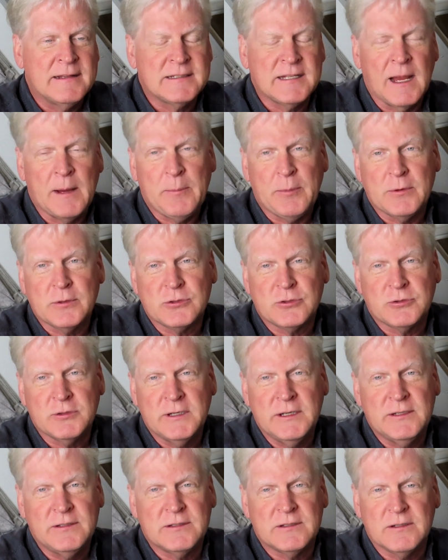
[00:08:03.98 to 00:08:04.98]
cypress
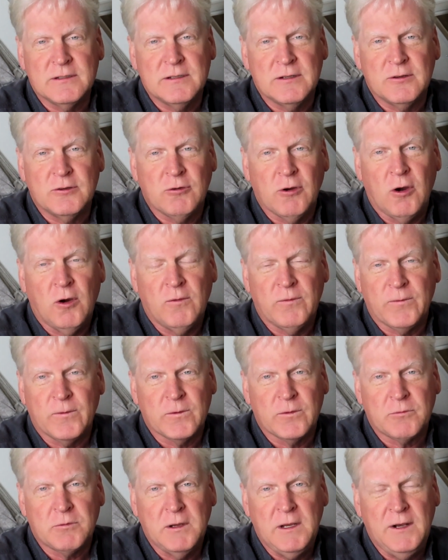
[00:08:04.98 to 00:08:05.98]
trees grow
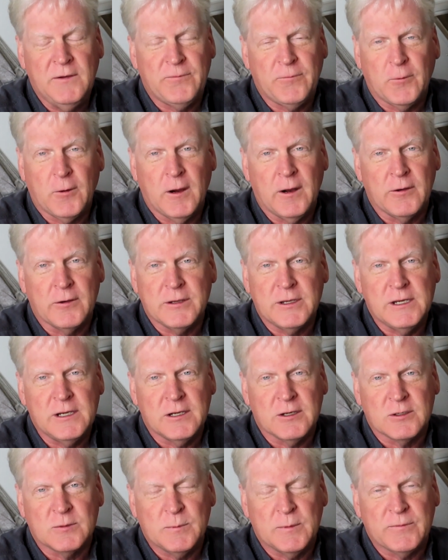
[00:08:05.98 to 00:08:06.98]
for 300 to 400
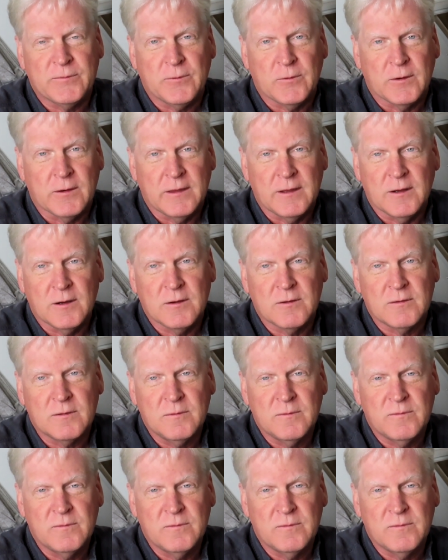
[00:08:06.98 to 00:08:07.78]
years before they're